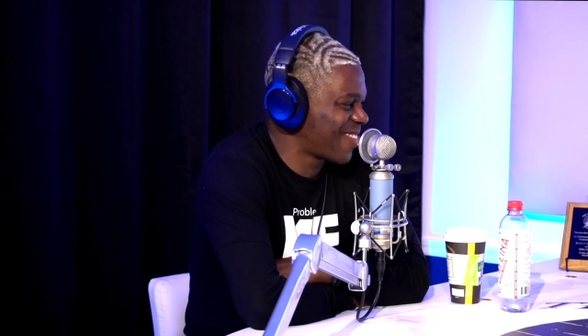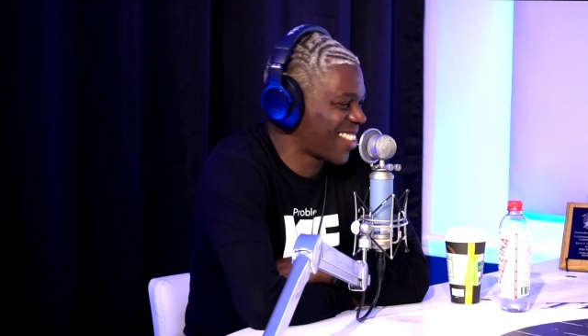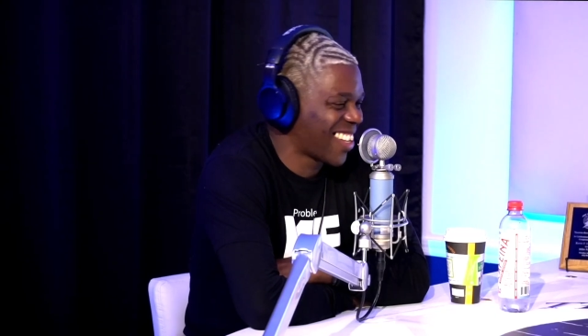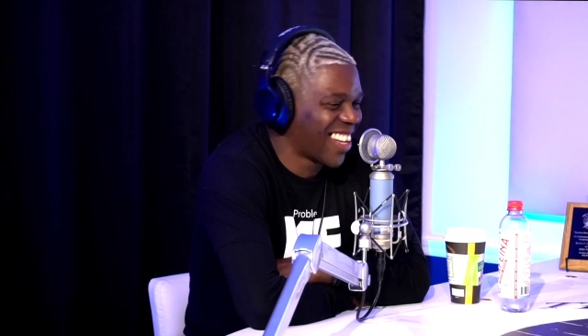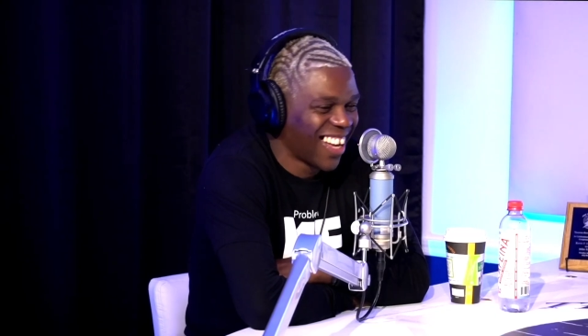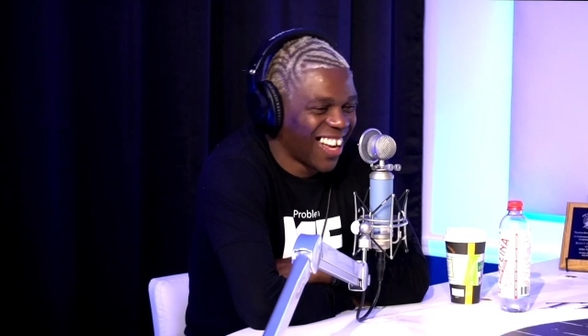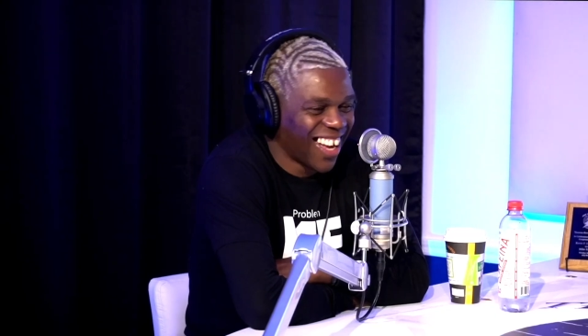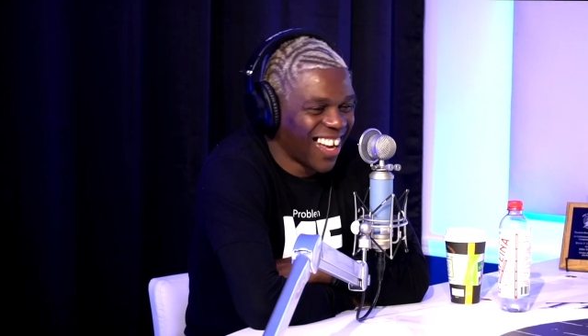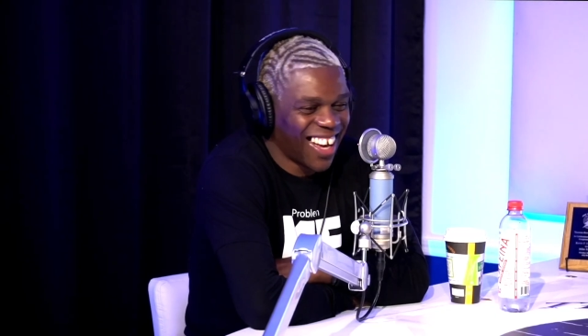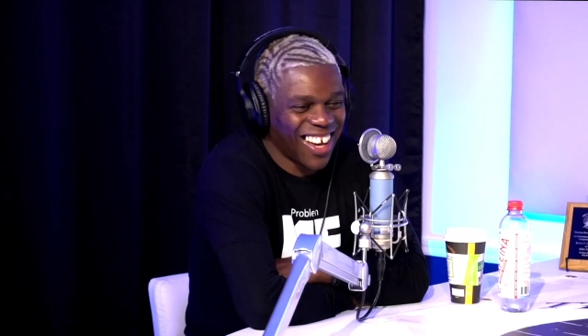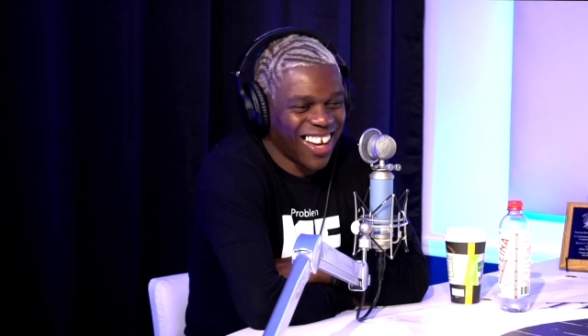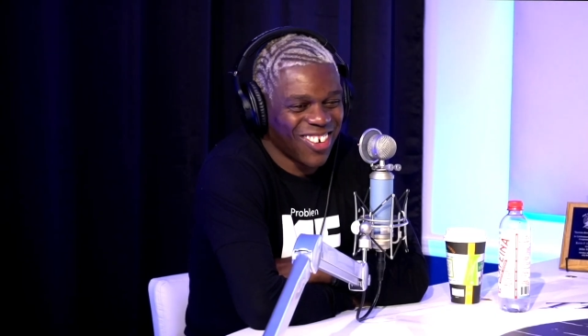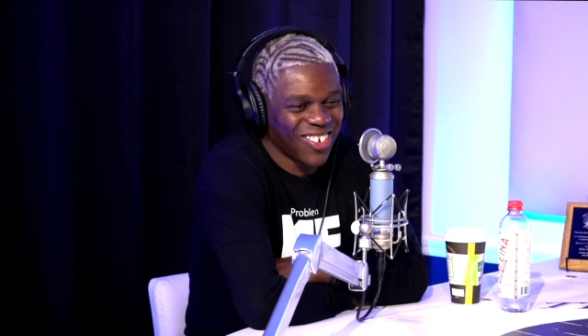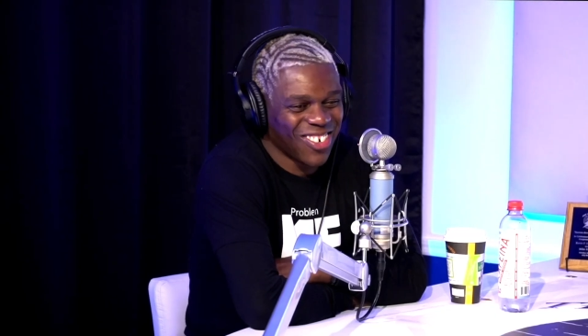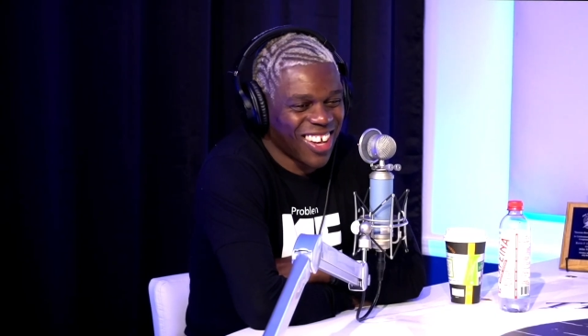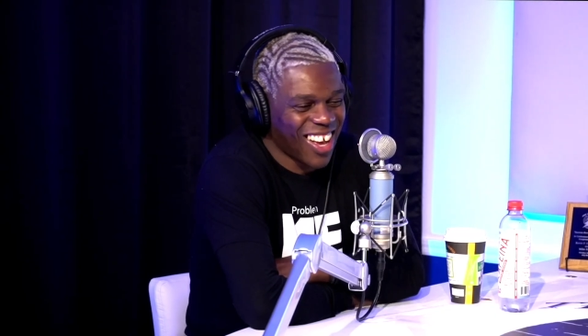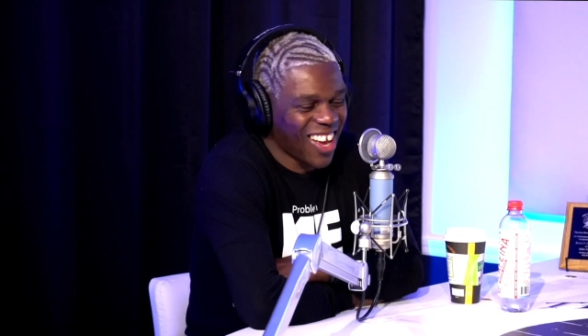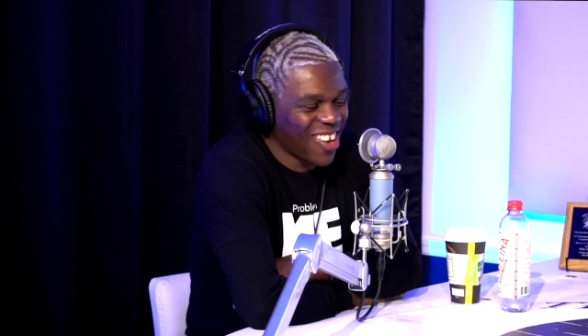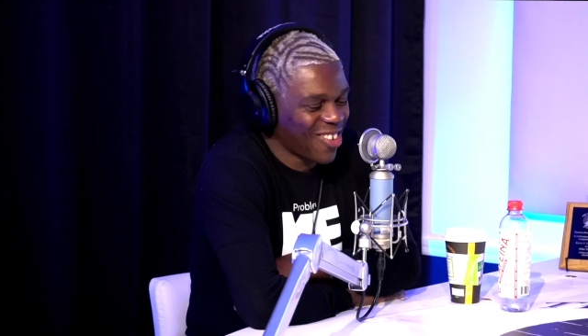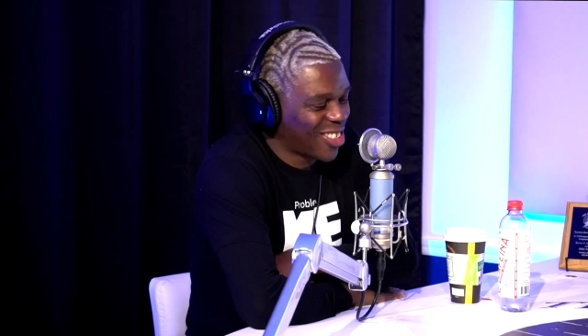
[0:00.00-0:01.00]
I,
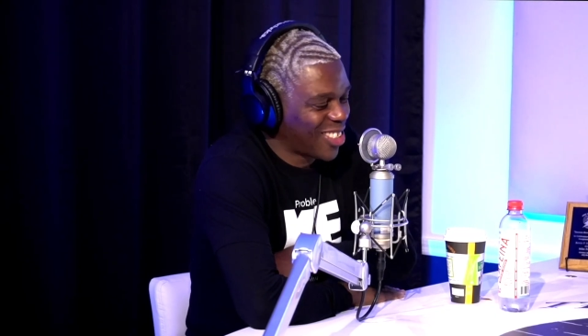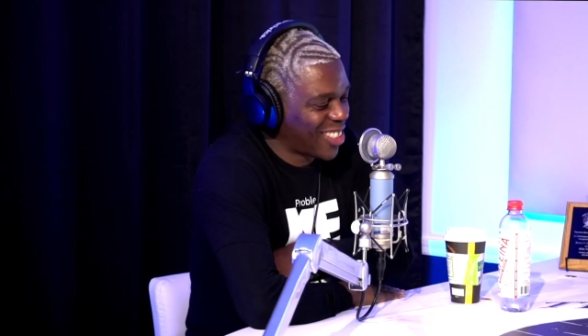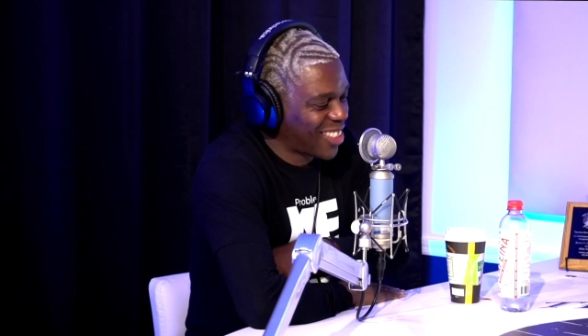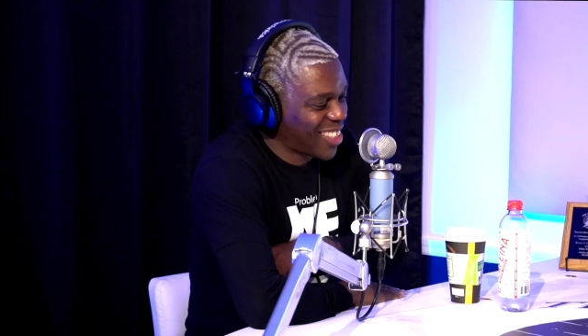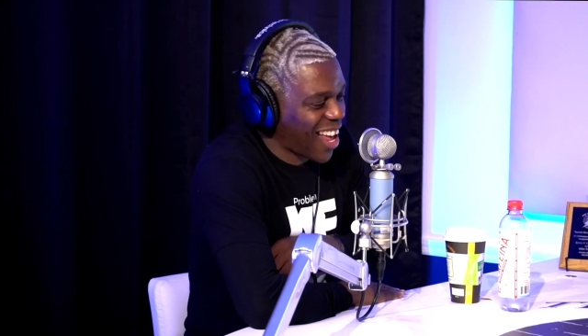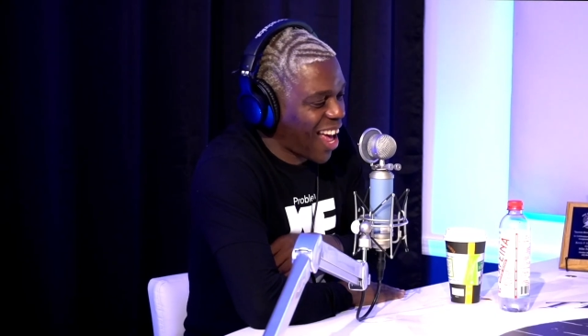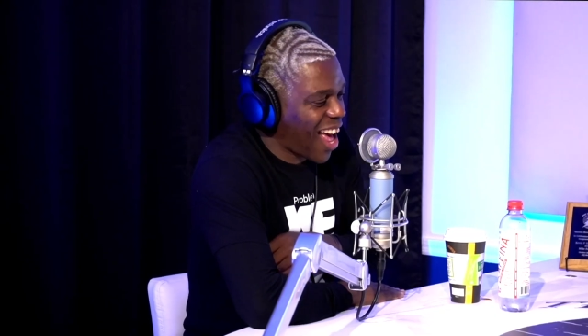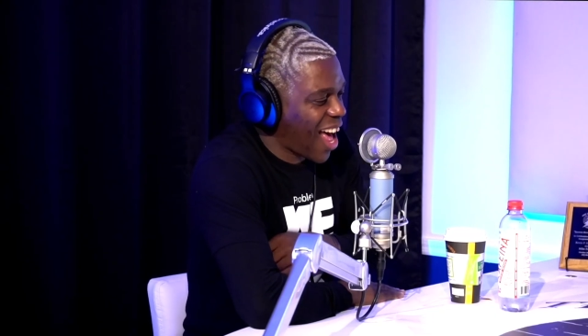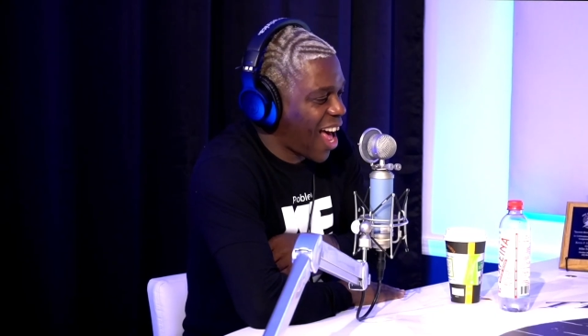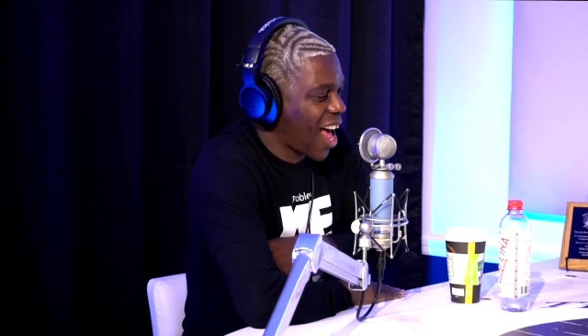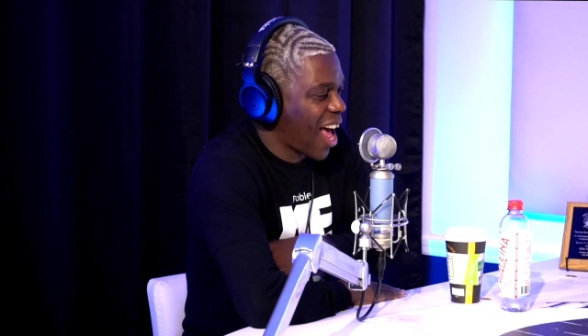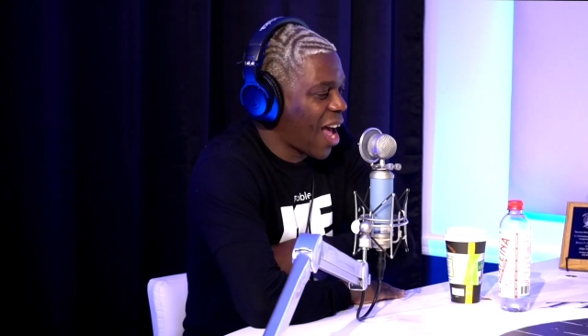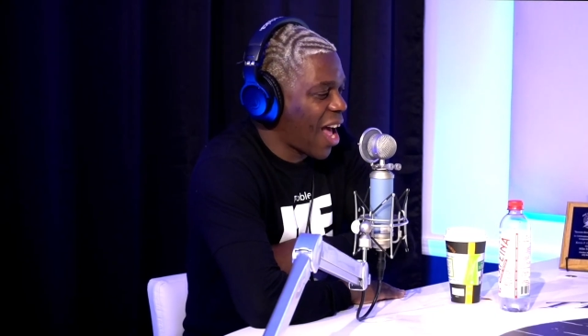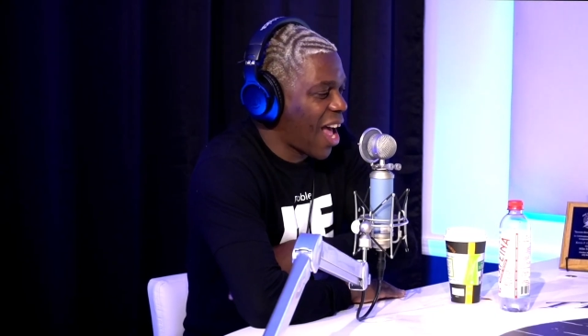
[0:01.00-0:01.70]
I was You were